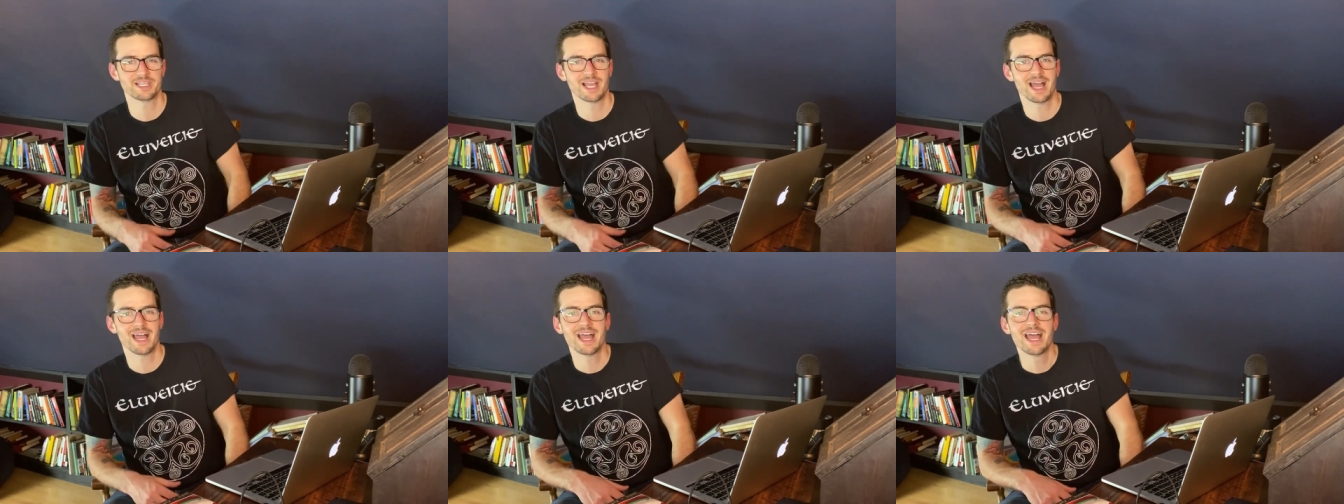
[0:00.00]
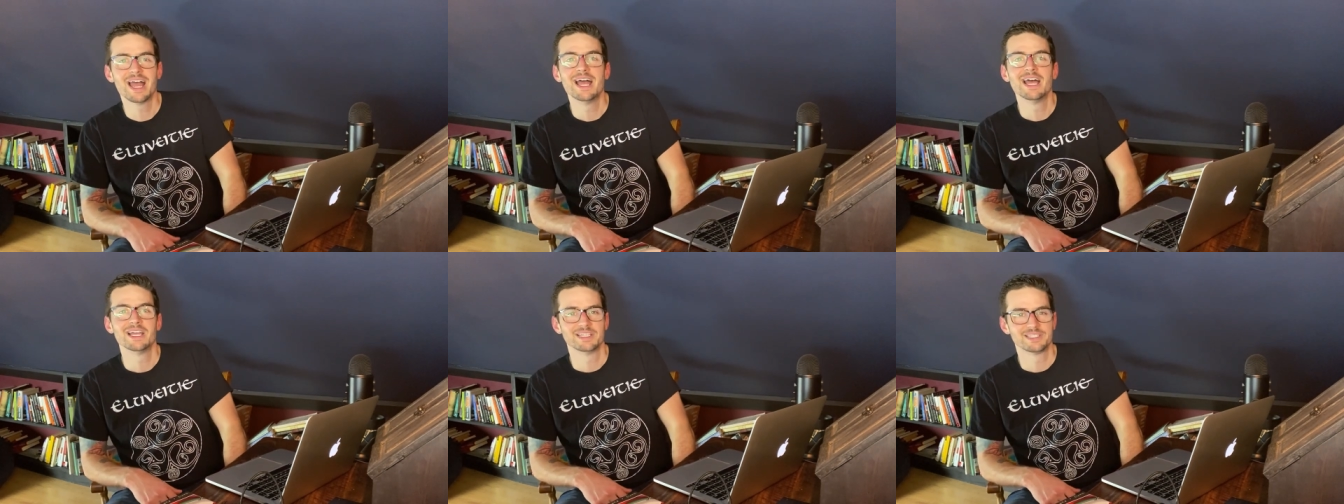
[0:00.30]
yet,
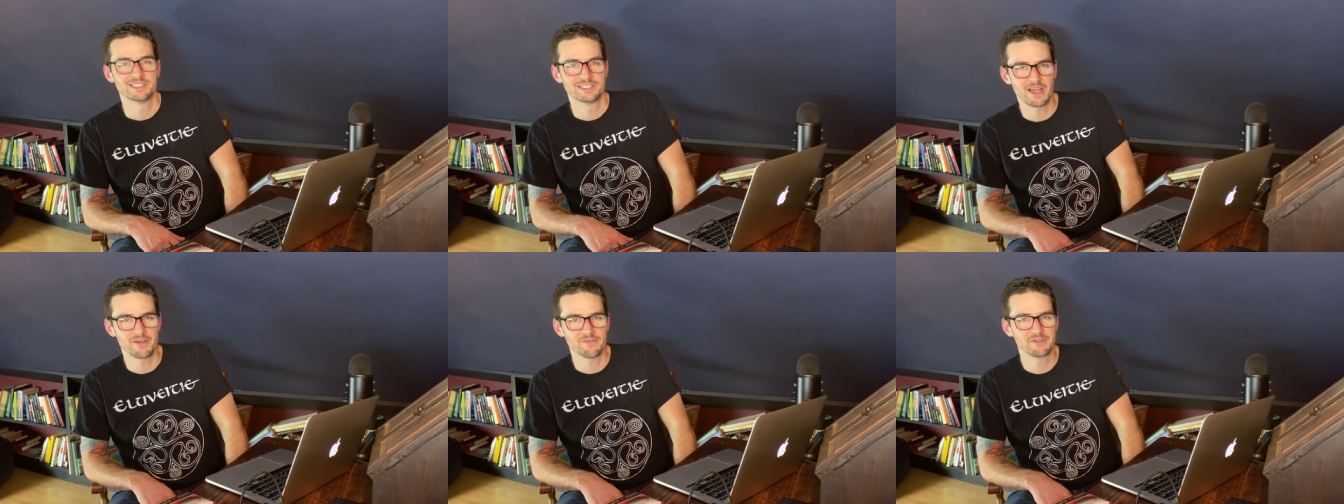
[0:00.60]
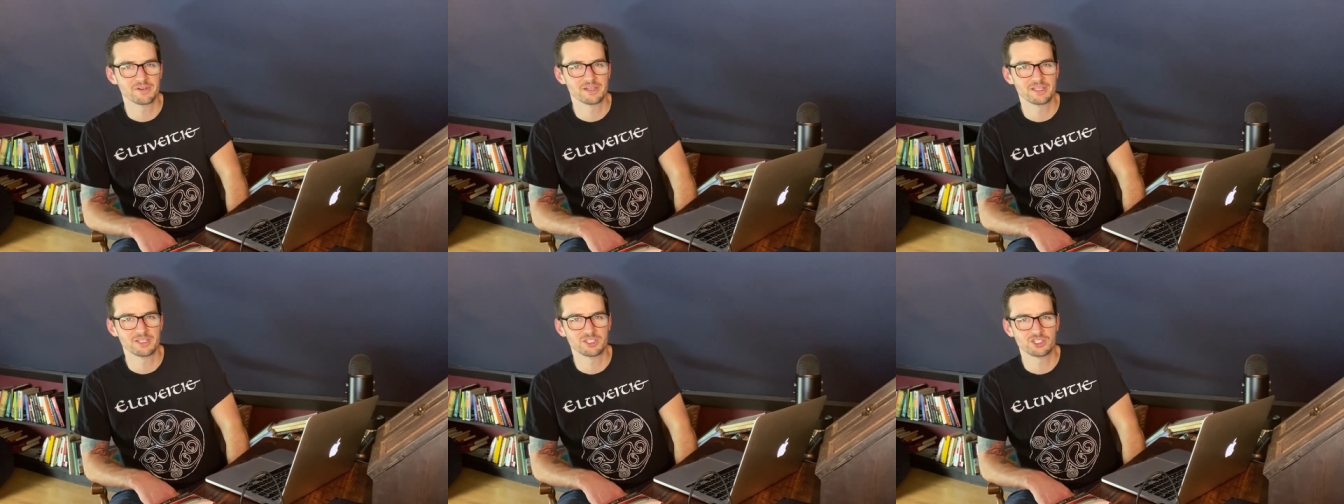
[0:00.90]

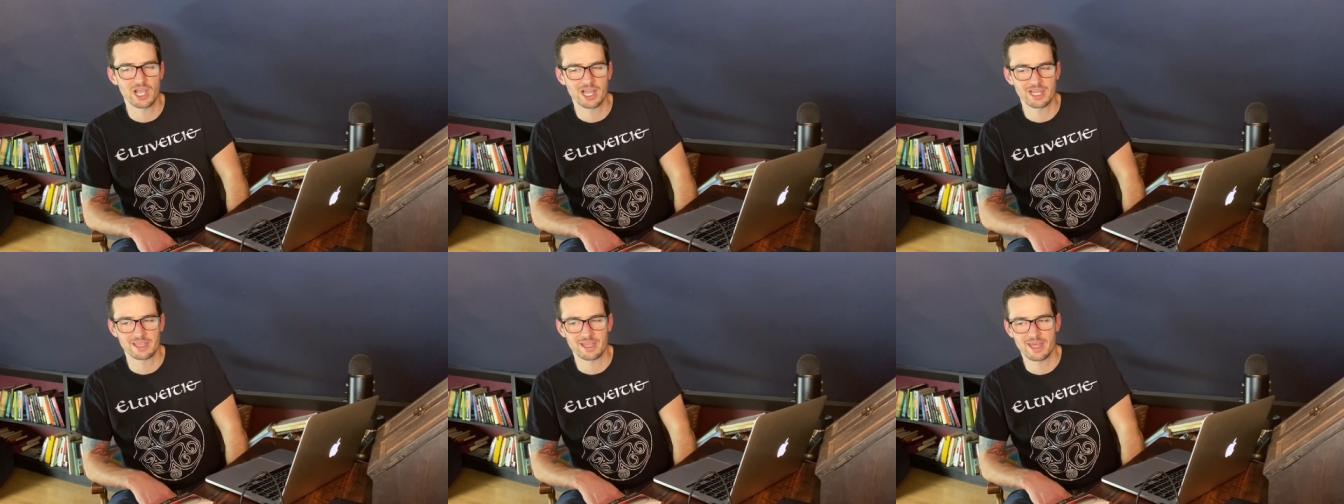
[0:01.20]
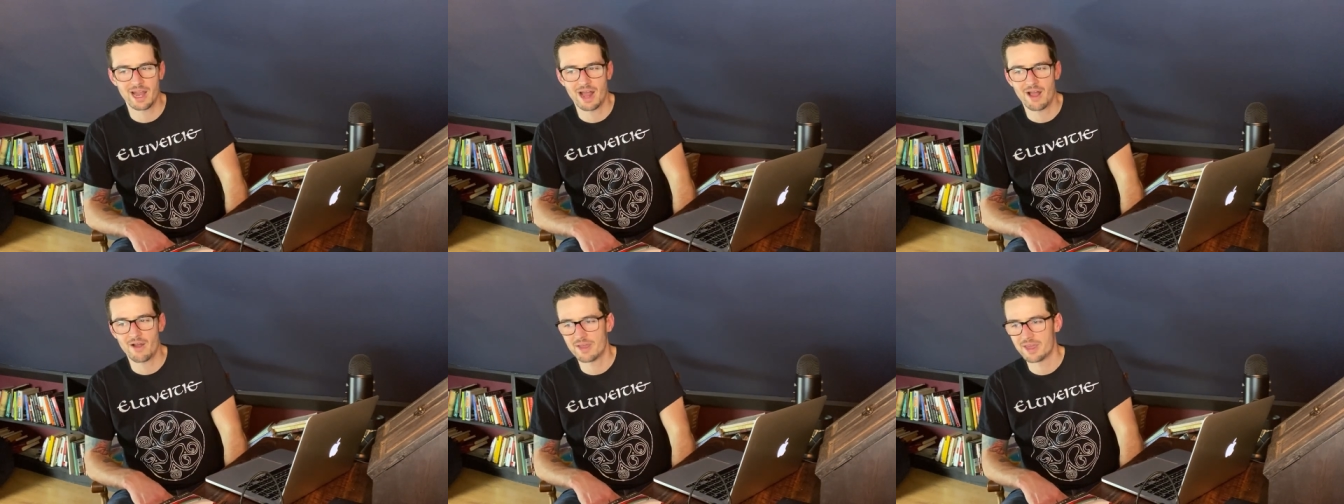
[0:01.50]
definitely check
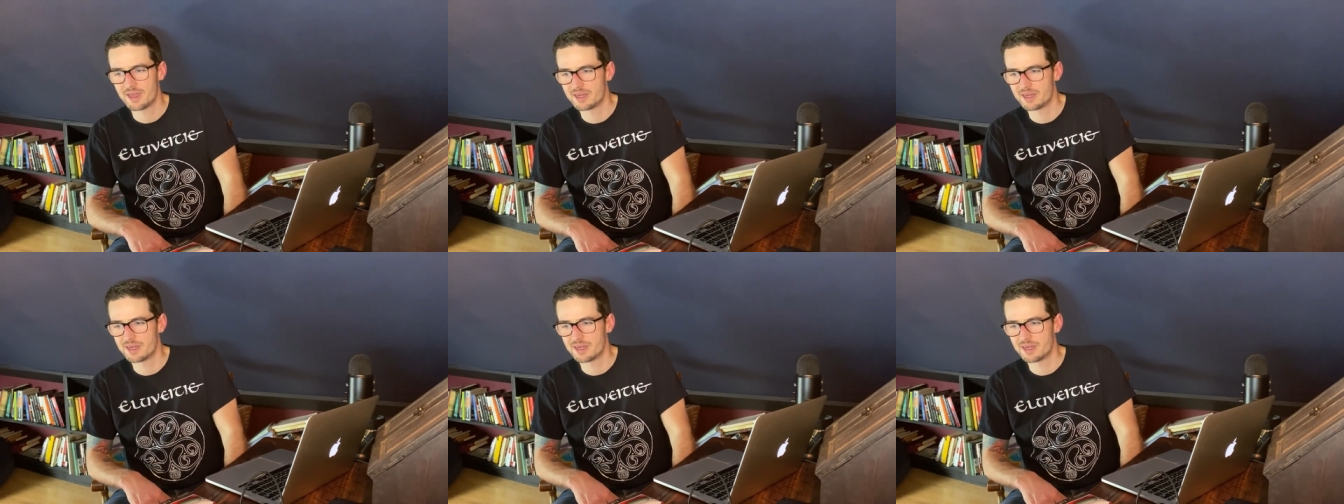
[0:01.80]
that out.